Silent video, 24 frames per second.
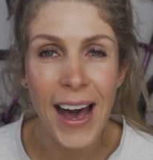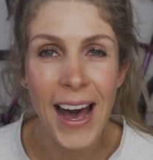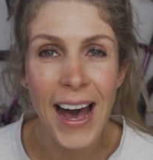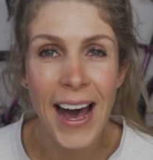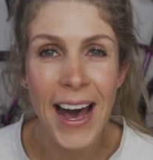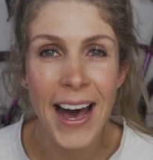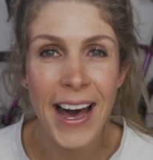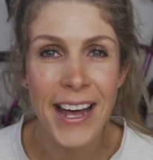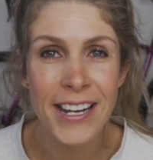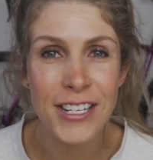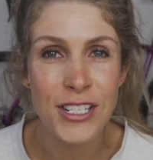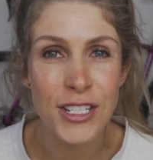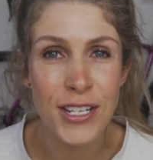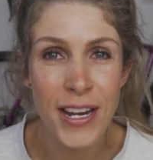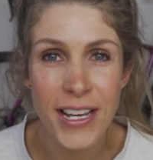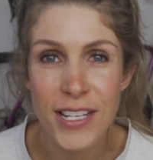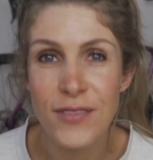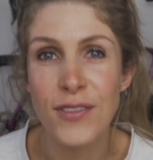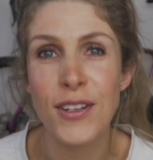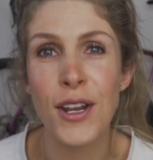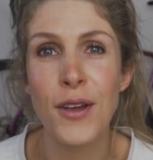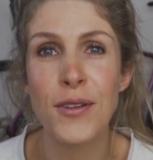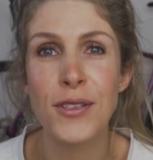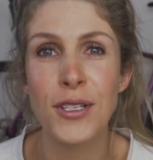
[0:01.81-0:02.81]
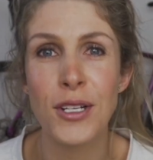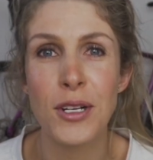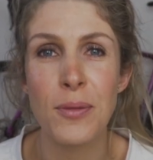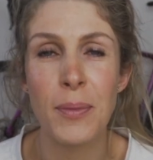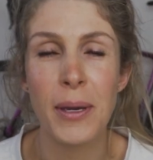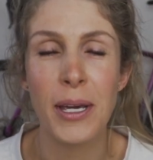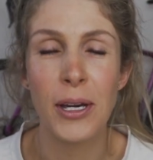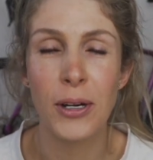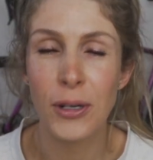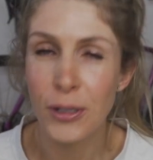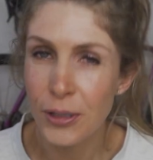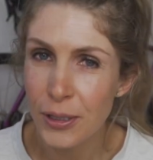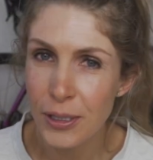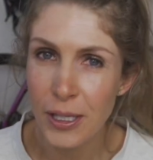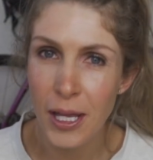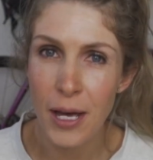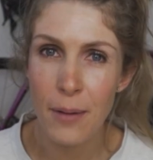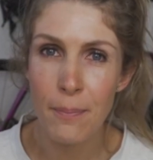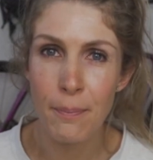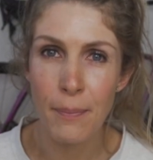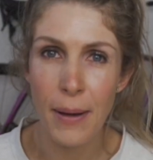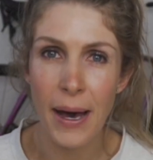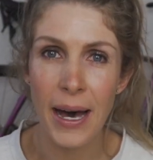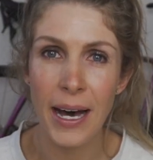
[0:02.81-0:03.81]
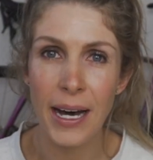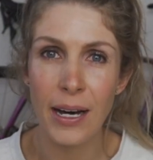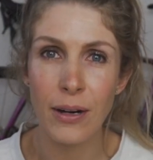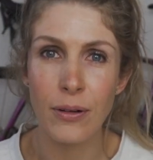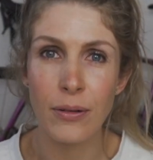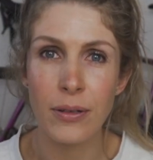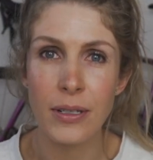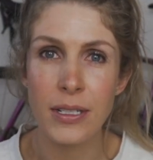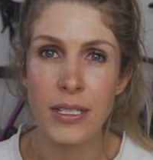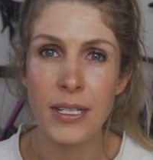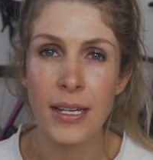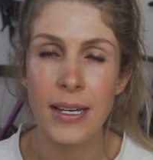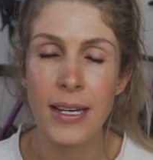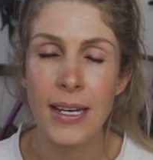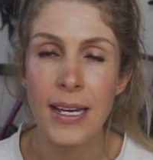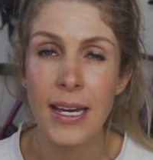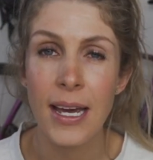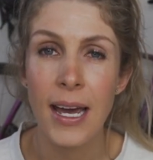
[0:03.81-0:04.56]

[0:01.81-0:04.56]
and today's video is going to be all about